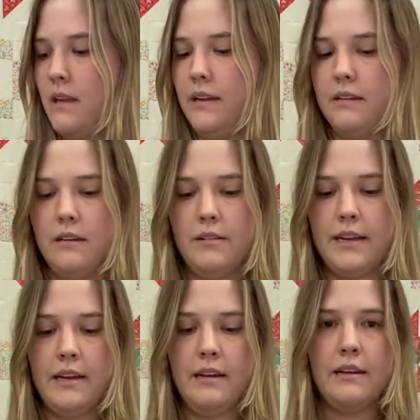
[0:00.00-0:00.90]
So
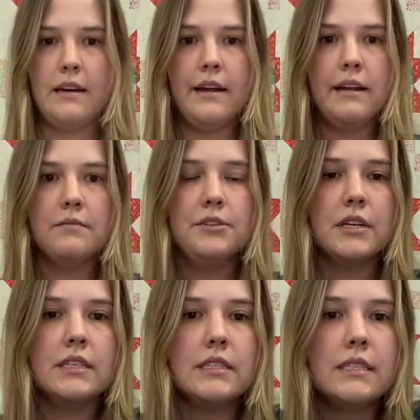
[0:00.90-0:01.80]
again, I am
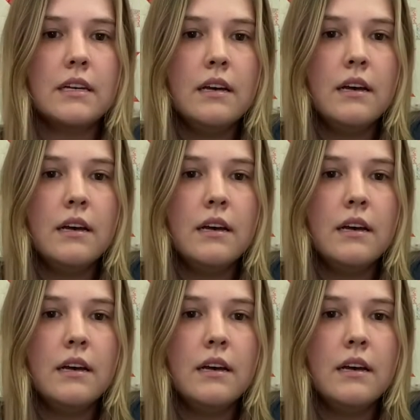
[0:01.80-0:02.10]
just